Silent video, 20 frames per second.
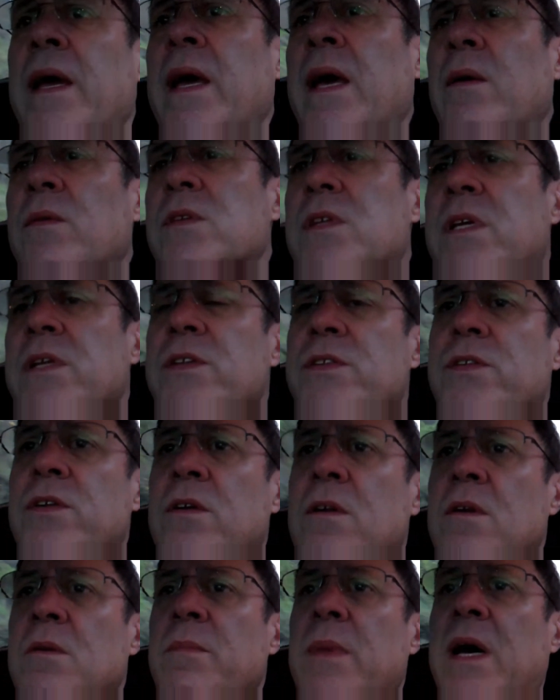I was
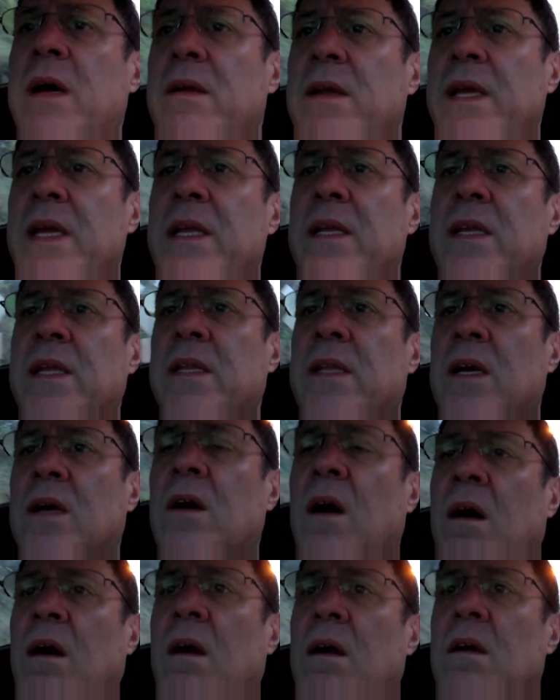concerned about getting in the
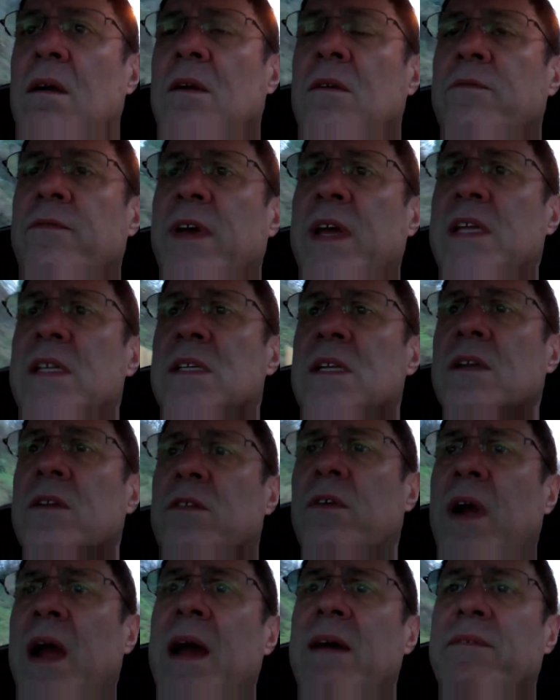car and facing
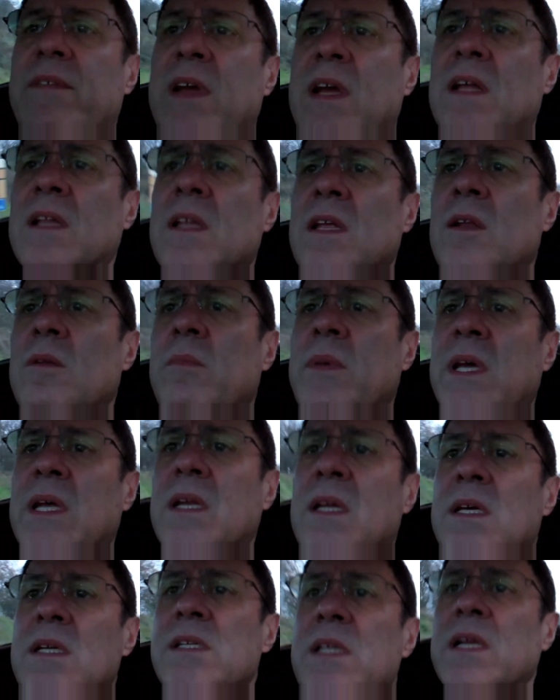traffic a little
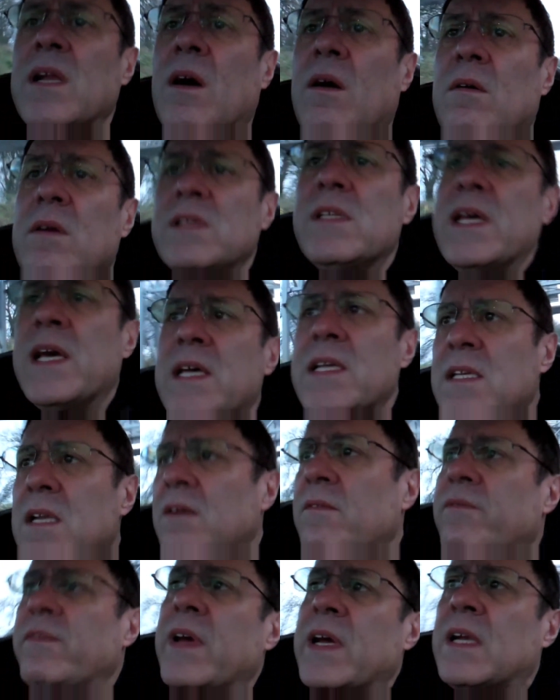bit because it always has
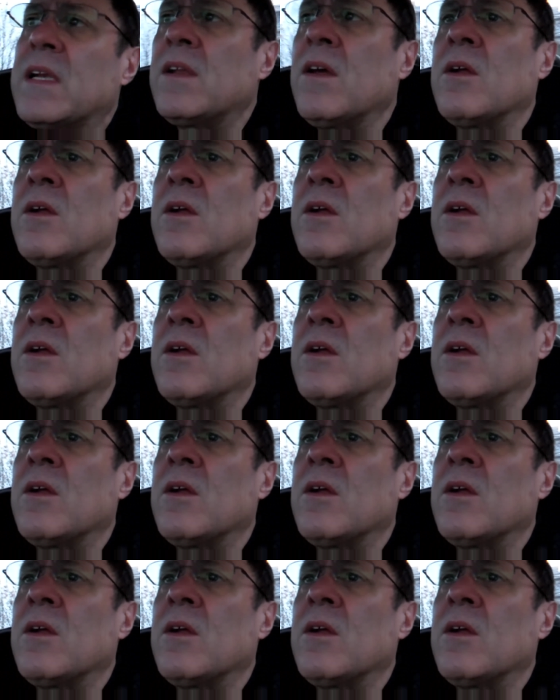an effect